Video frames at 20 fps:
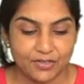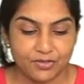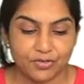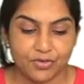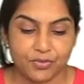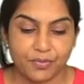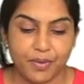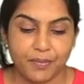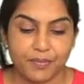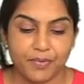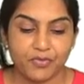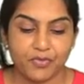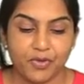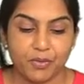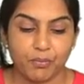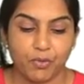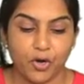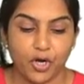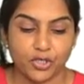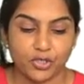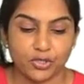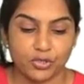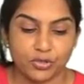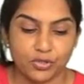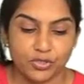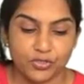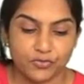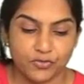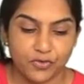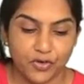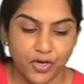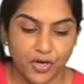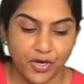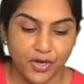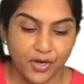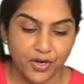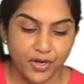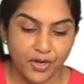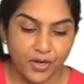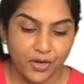You remember we bought goods for
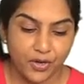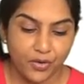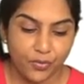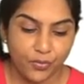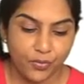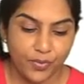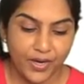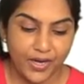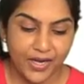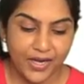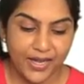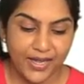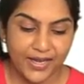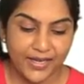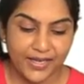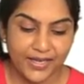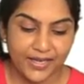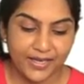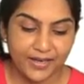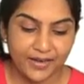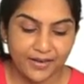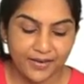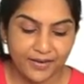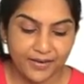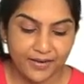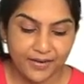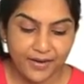1 lakh here